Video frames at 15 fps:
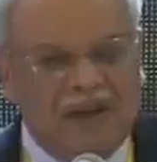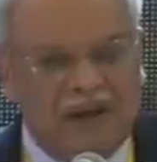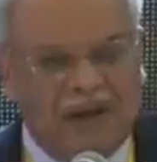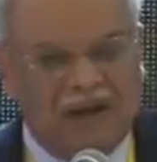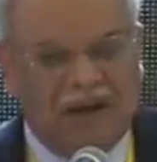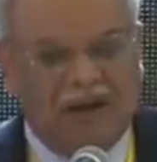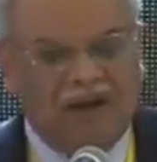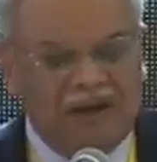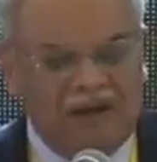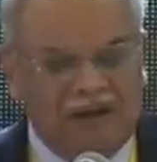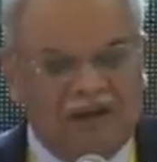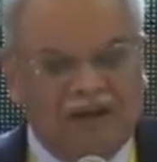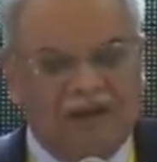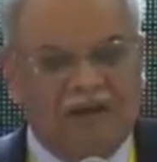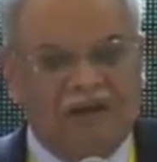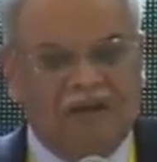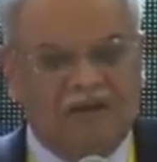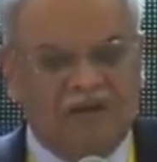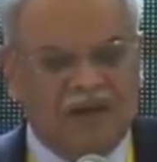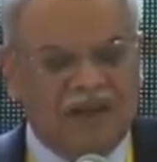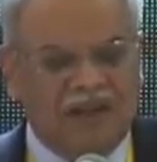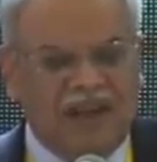uh, uh
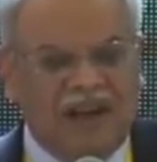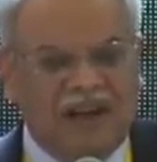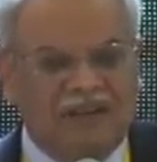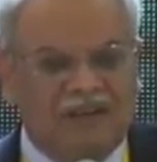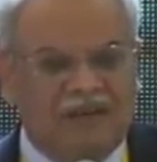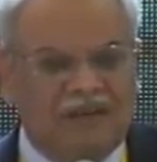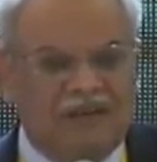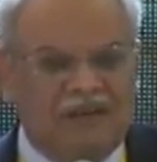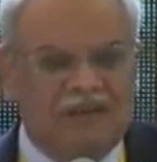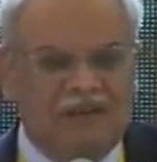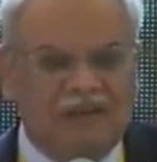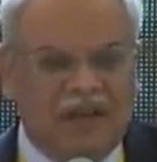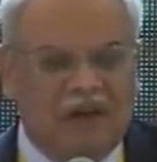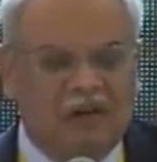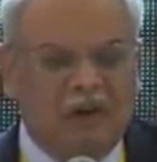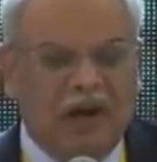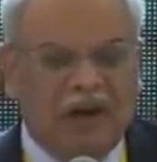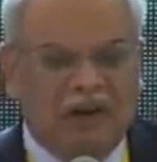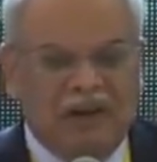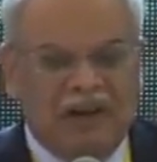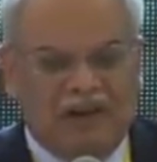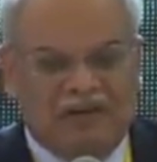chair that. Ziaul
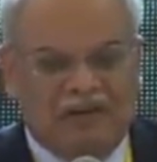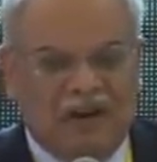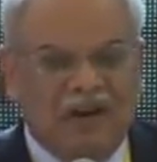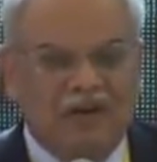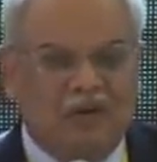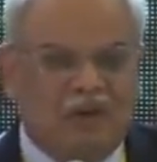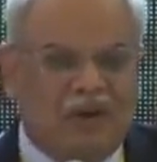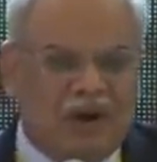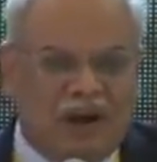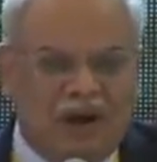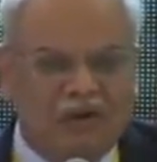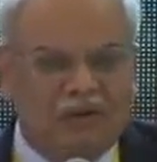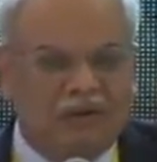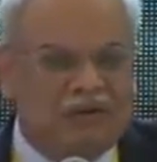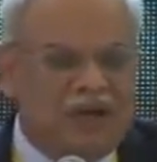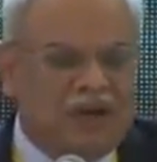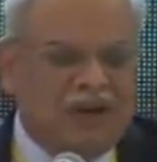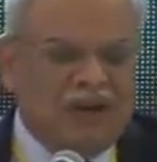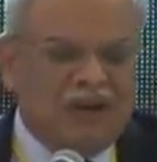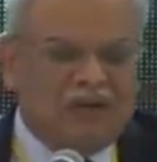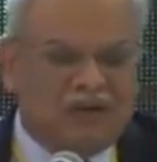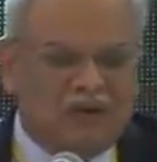Haq tried to cut out.
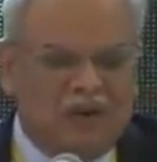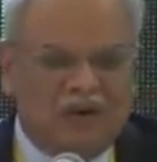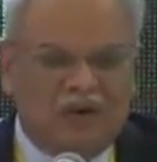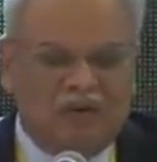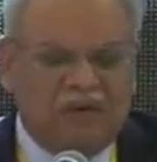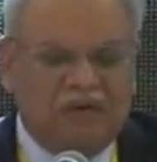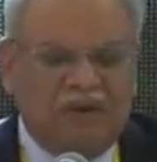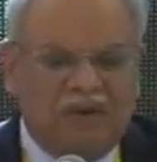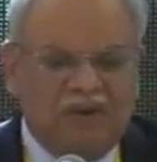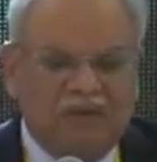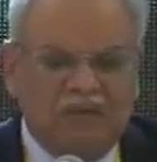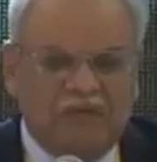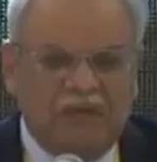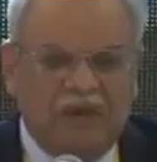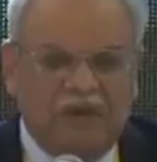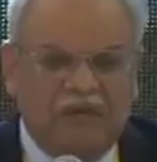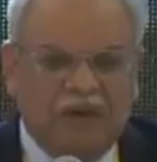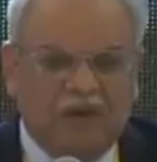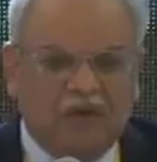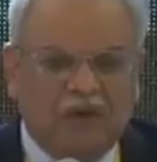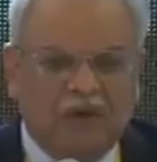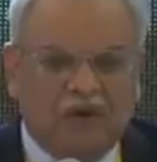So uh, we,
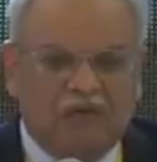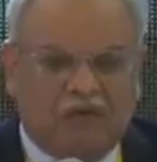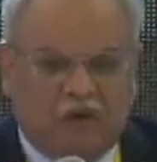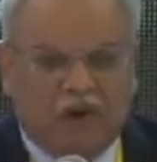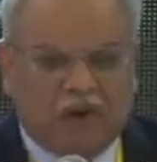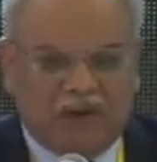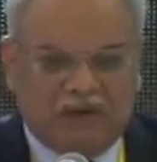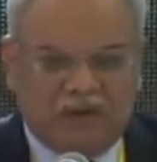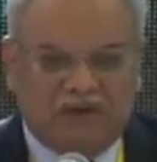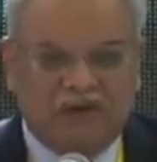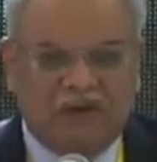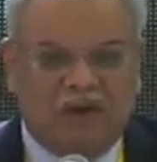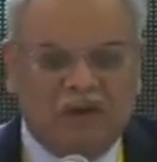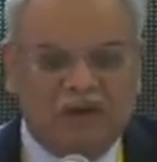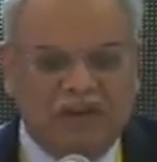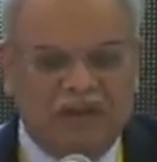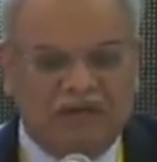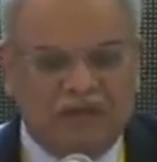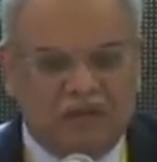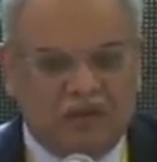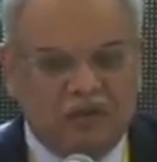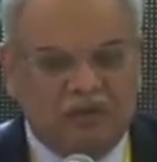we could not focus on
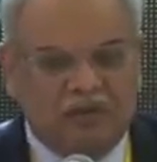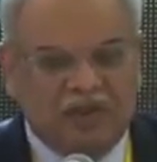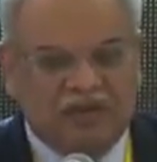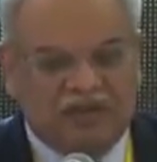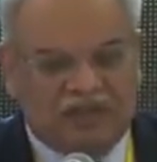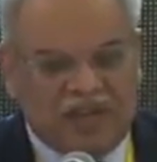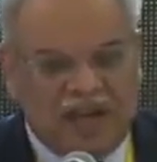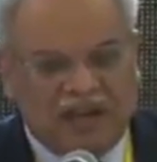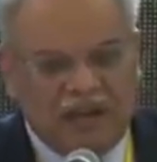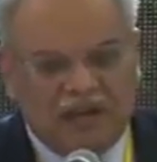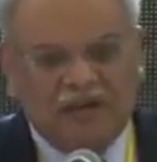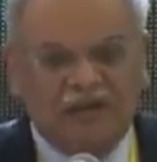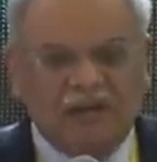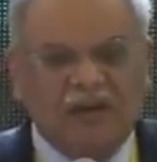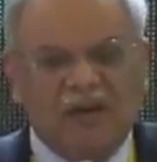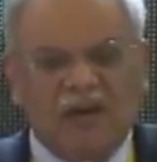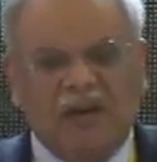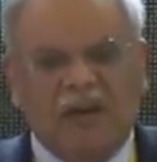these issues. The second